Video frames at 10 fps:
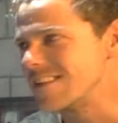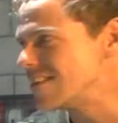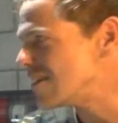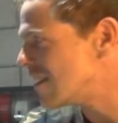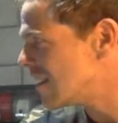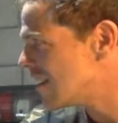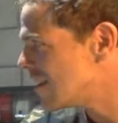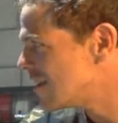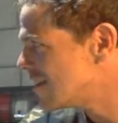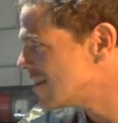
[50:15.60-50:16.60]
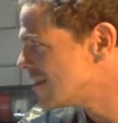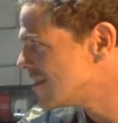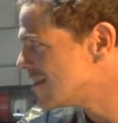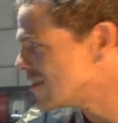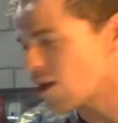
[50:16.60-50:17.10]
Yeah.
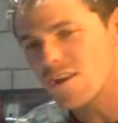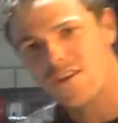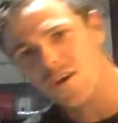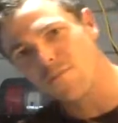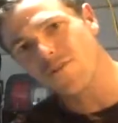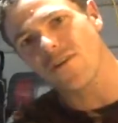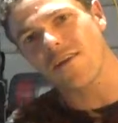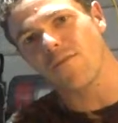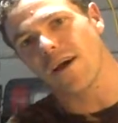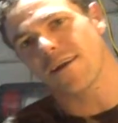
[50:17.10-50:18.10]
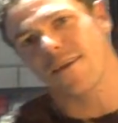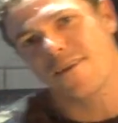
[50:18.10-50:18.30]
No, you got to be trademarked.